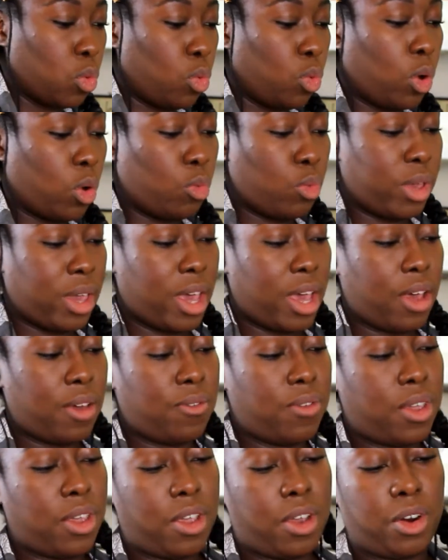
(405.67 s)
What we have
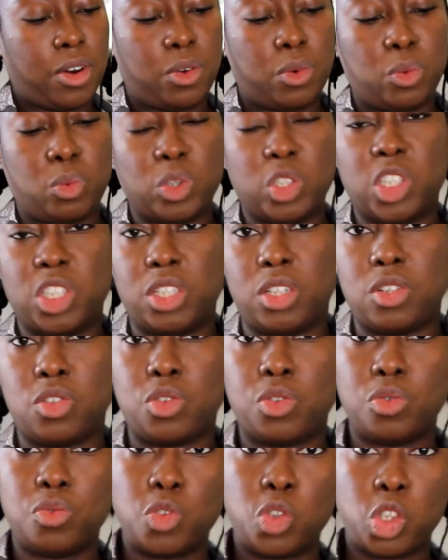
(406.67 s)
here, which is
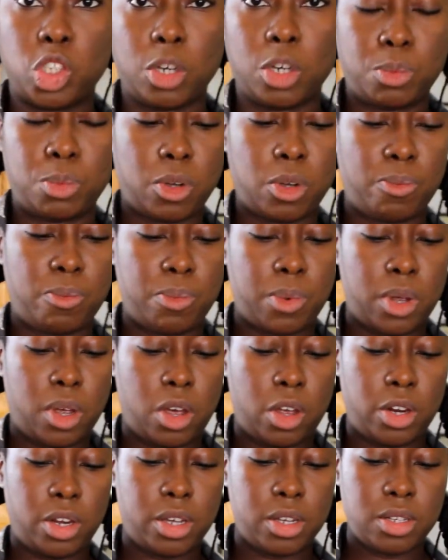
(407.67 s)
chopped up
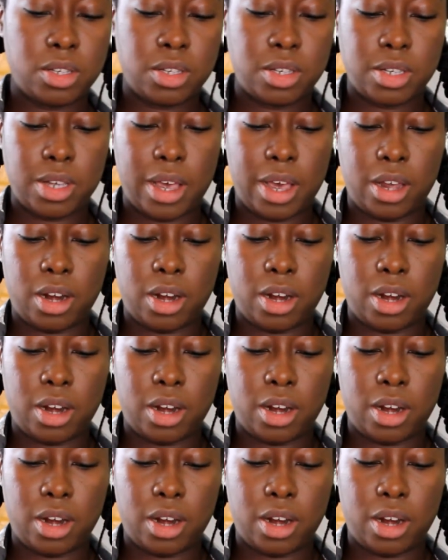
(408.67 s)
onions and